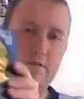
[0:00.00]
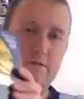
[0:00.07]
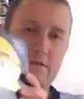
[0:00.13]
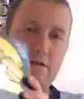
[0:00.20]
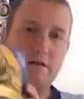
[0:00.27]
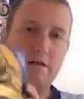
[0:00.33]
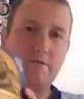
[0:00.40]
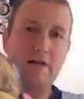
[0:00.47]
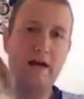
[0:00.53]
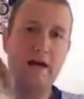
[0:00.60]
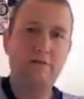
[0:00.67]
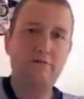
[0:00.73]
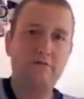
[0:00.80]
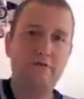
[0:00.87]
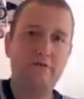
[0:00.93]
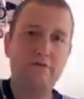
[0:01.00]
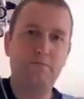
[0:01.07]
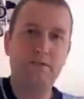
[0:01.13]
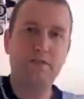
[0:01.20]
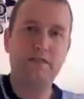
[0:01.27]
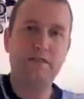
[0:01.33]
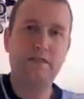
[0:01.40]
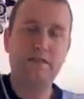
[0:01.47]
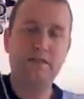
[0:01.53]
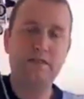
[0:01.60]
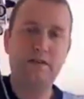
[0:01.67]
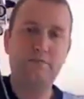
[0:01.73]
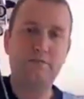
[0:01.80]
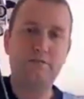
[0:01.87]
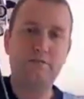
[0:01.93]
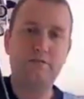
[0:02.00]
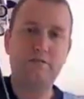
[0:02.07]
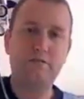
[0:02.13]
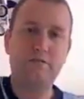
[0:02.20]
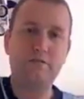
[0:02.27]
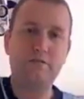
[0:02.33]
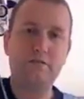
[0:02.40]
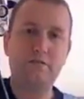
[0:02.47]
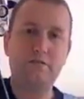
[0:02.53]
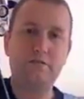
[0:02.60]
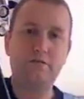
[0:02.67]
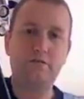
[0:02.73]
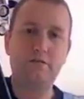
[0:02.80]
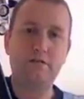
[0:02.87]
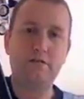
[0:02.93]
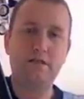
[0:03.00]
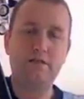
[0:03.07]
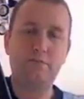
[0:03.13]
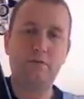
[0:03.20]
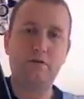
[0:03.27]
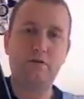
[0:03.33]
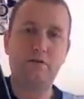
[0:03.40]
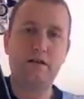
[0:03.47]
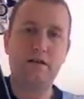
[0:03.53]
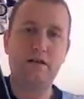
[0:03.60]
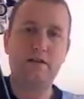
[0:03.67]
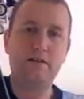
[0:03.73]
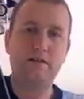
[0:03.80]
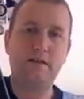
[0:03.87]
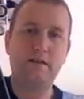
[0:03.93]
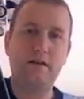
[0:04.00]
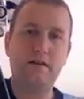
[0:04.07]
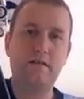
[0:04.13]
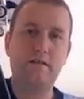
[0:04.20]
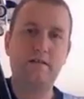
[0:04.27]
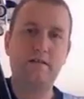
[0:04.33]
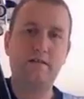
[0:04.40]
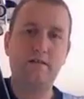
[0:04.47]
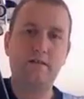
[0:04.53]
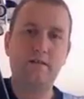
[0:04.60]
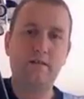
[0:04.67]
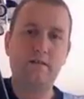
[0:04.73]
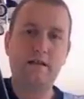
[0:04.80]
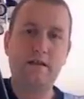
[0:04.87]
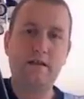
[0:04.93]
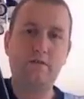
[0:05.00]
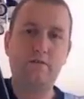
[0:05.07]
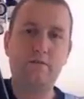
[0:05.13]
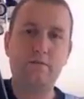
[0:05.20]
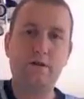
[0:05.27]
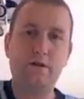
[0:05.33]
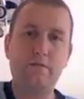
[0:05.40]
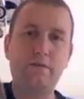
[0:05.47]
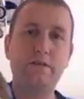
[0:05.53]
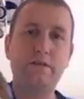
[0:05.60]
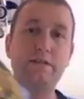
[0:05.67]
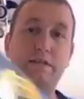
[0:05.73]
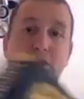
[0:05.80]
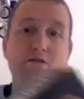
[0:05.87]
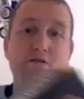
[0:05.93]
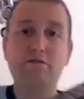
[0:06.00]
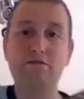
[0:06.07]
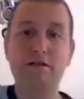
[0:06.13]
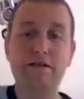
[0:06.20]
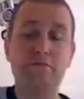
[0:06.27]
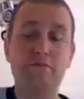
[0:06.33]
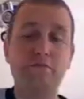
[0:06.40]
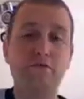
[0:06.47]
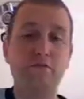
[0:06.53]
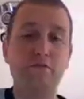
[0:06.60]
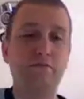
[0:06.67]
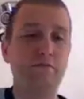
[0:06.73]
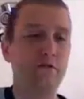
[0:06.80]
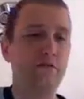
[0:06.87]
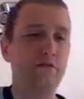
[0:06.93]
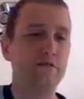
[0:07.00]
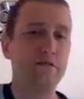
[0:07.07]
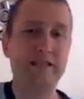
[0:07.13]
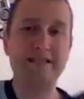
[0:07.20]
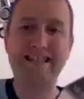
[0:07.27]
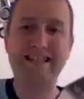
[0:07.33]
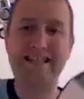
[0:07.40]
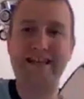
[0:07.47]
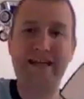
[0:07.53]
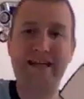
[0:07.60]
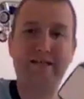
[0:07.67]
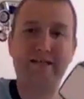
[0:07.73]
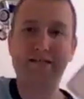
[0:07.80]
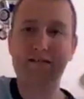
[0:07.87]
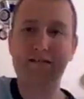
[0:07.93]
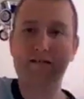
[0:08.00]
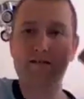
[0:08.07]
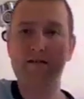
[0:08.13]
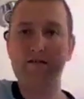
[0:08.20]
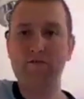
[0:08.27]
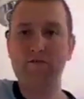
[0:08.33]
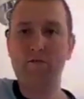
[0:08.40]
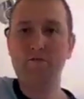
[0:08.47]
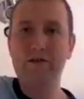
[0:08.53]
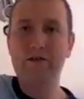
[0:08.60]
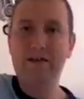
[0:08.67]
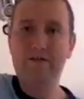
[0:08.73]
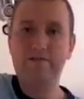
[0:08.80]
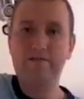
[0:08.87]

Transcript: certainly when I was using PCs, I was using this book, and thank God I'm not a PC user anymore, because things like that don't really